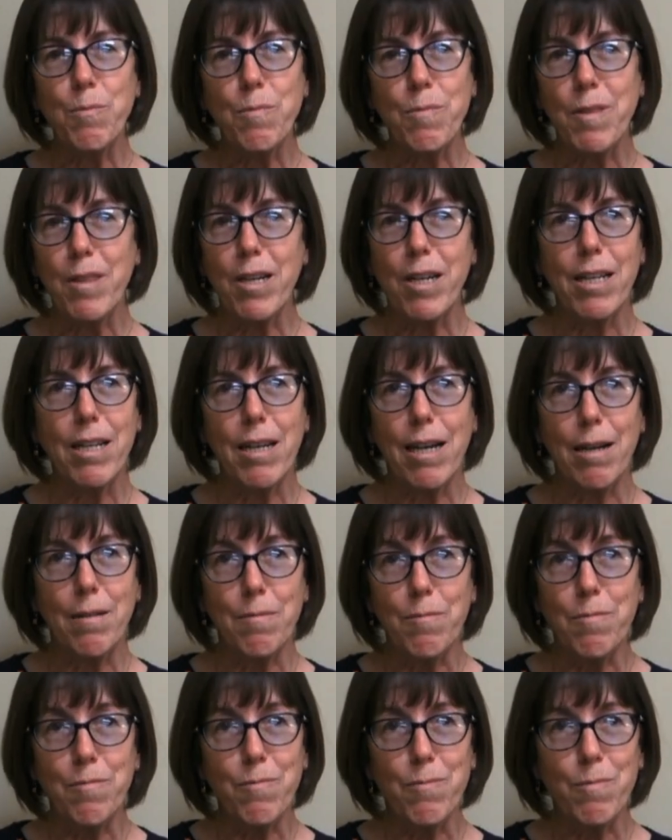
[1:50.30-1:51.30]
thought
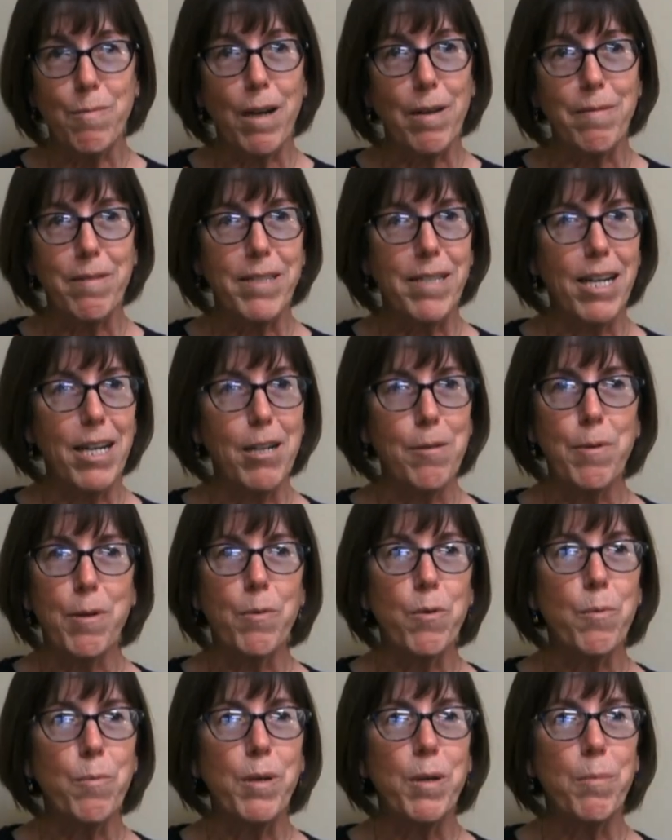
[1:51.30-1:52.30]
my retirement
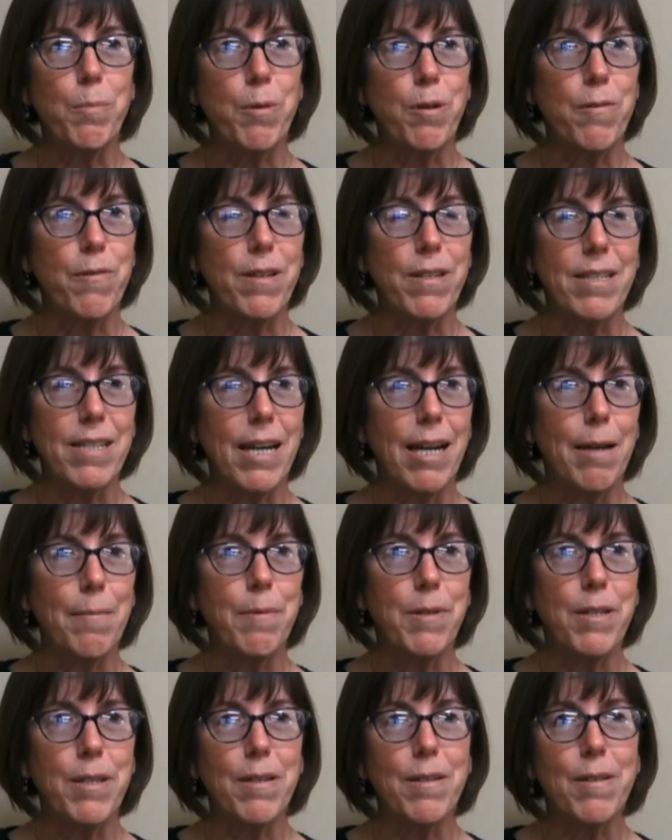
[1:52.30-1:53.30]
would be a perfect time
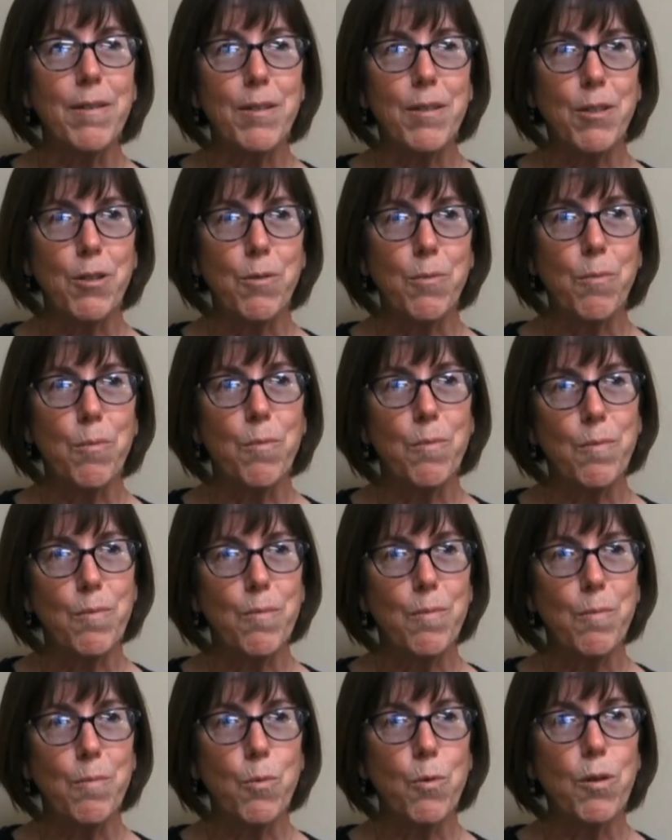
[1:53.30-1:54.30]
to do
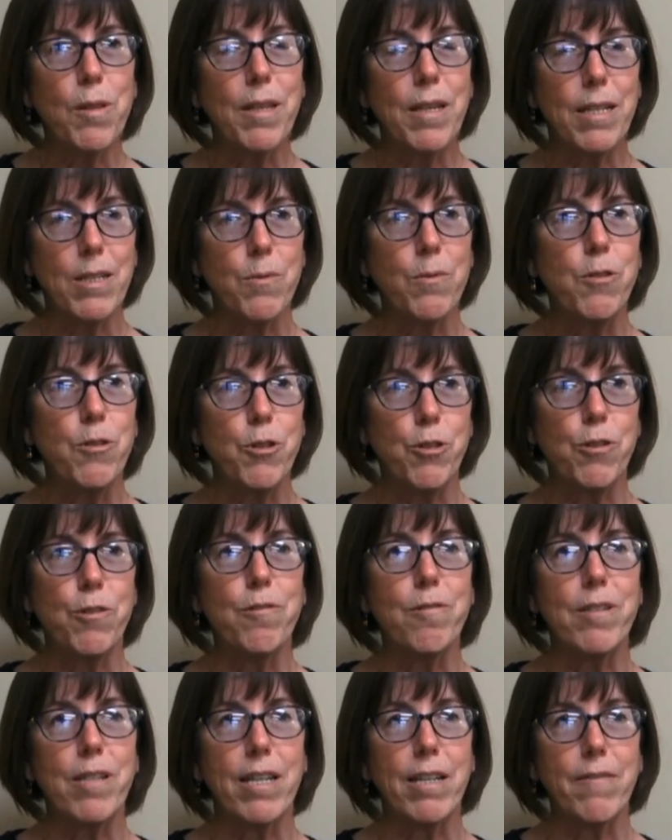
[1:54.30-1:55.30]
more things with
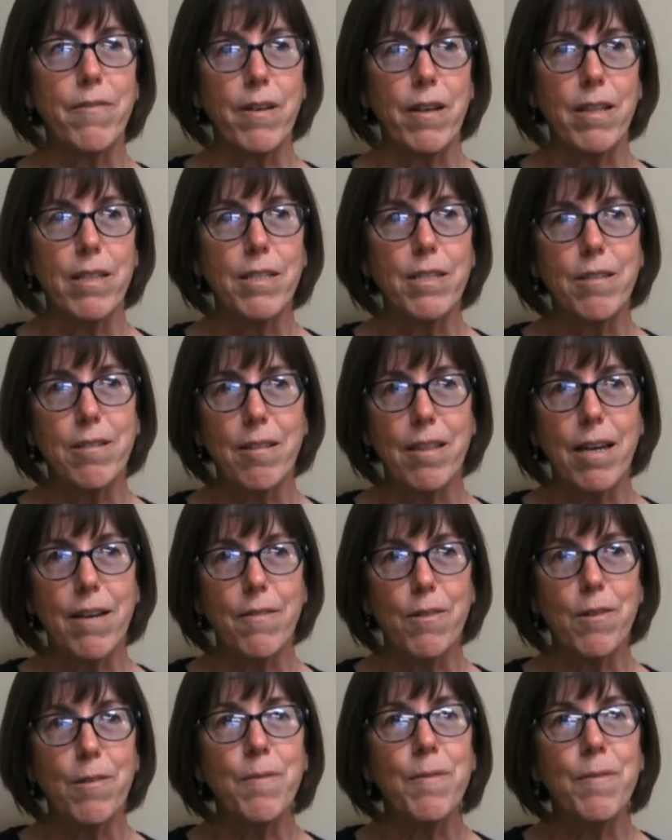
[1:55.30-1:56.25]
children on a volunteer level.